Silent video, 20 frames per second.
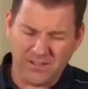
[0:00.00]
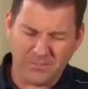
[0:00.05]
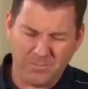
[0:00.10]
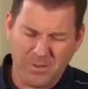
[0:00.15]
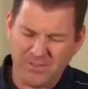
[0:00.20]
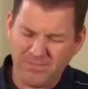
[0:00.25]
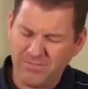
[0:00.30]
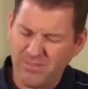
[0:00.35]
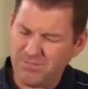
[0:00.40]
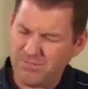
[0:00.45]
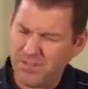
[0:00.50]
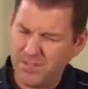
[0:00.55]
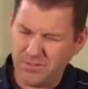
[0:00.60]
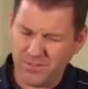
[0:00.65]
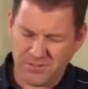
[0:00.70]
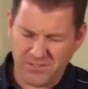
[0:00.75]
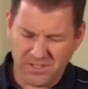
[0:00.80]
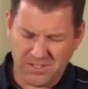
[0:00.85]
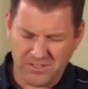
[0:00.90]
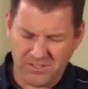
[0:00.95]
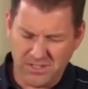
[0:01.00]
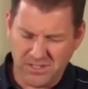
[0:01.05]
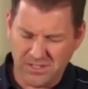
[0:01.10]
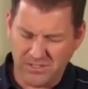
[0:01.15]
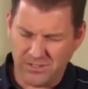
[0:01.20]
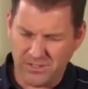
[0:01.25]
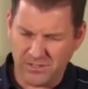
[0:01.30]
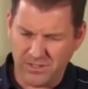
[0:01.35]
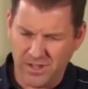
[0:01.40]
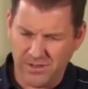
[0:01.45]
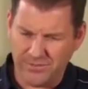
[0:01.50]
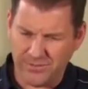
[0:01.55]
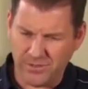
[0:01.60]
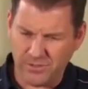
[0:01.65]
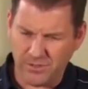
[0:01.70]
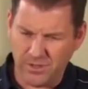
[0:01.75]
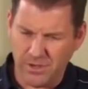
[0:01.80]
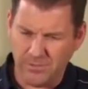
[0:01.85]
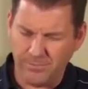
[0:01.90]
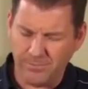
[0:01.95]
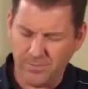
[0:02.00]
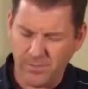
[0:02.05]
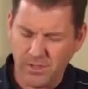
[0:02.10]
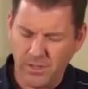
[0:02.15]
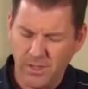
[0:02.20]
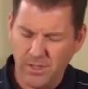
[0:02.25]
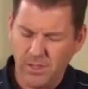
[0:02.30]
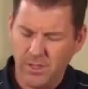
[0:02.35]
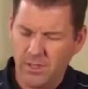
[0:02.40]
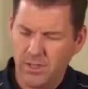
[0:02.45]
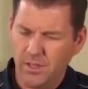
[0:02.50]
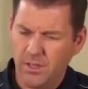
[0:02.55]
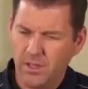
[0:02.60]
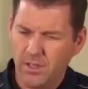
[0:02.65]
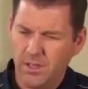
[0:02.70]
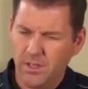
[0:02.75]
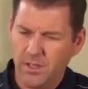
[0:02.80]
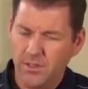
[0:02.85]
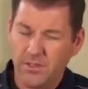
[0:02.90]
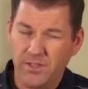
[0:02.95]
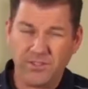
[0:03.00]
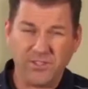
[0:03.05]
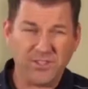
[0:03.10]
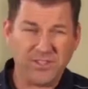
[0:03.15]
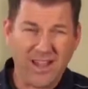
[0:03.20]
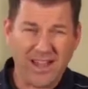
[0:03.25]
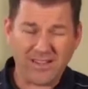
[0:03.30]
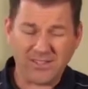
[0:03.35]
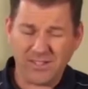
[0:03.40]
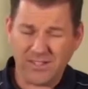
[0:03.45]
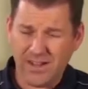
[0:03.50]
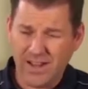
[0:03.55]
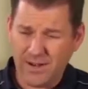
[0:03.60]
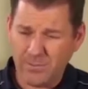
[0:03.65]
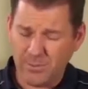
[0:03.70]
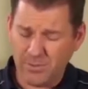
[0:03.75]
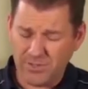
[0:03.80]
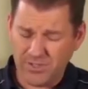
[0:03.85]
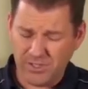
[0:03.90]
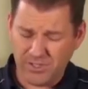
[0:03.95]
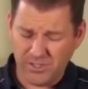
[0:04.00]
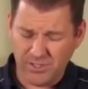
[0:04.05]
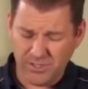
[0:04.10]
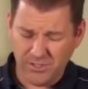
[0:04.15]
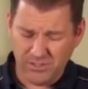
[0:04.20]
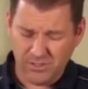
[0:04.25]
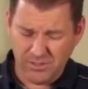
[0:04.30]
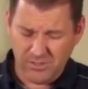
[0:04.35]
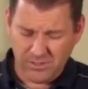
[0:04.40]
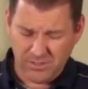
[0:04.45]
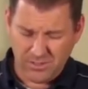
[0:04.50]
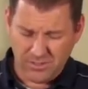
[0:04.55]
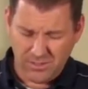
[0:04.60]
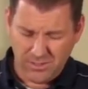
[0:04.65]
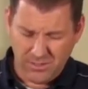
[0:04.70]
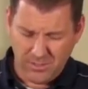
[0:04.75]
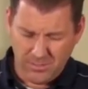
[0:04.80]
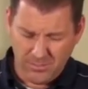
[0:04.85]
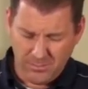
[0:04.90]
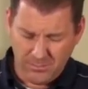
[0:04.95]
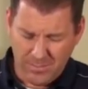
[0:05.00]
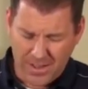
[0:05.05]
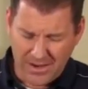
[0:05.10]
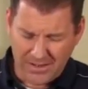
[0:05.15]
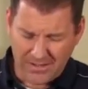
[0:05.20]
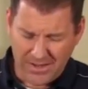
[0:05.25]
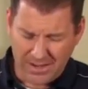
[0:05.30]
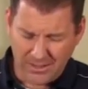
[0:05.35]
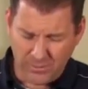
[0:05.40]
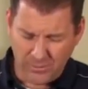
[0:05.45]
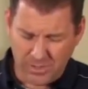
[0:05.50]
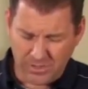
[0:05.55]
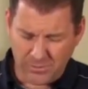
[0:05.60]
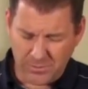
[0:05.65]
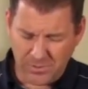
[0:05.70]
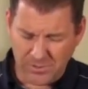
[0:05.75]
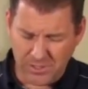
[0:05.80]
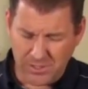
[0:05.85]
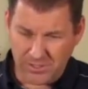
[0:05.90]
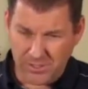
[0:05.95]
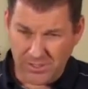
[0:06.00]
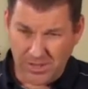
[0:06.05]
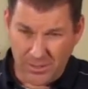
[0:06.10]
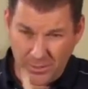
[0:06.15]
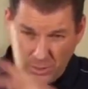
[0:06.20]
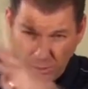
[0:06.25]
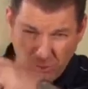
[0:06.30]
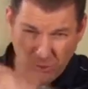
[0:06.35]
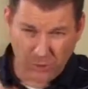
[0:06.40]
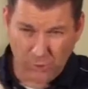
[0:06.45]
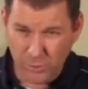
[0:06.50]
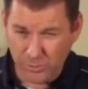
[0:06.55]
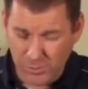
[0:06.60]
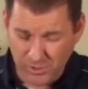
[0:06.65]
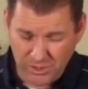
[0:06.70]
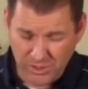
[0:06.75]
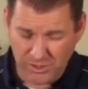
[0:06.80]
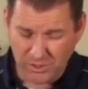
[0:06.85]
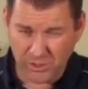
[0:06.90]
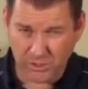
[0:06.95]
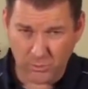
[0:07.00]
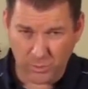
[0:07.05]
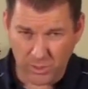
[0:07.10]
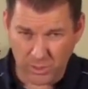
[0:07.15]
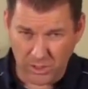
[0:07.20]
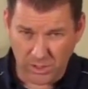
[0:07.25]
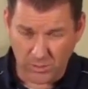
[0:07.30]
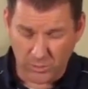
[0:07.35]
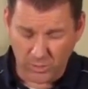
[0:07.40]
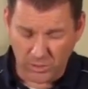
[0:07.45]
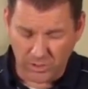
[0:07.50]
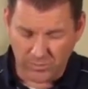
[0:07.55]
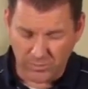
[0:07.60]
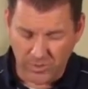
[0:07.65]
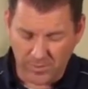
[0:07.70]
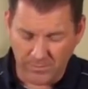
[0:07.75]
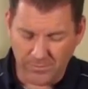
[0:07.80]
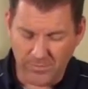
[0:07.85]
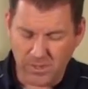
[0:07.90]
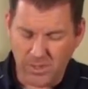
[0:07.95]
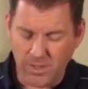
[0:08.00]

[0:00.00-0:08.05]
It's about 15 or 16 inches off the drum. This is accent height position, back down to rest position. Now those are two positions we're going to work from.